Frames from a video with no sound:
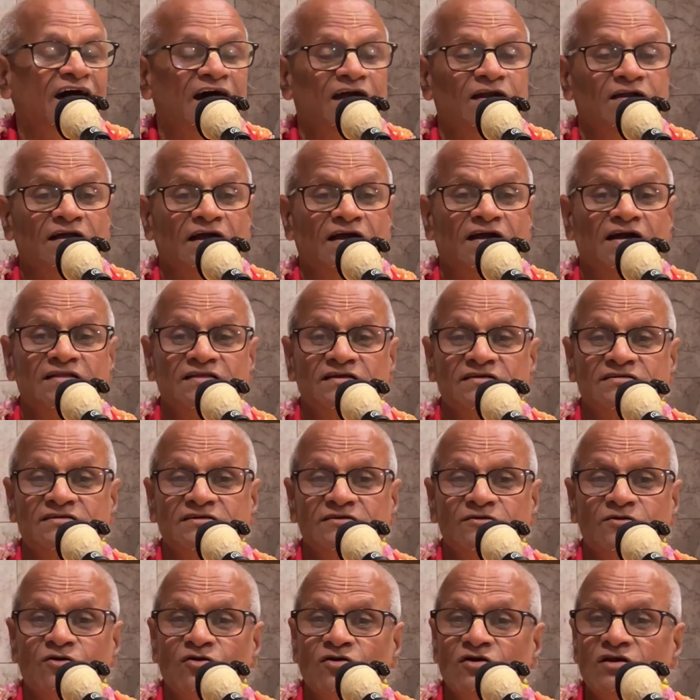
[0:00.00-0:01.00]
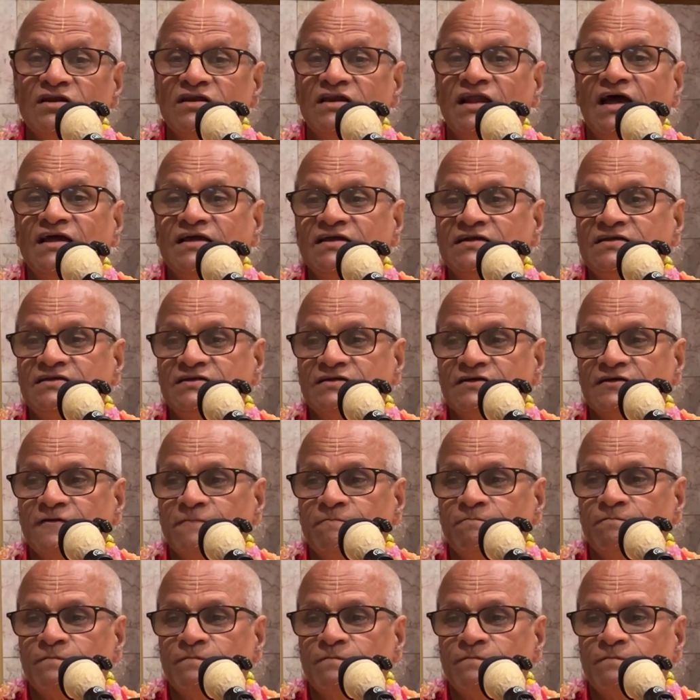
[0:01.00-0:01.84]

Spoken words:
And Ekadashi whole night,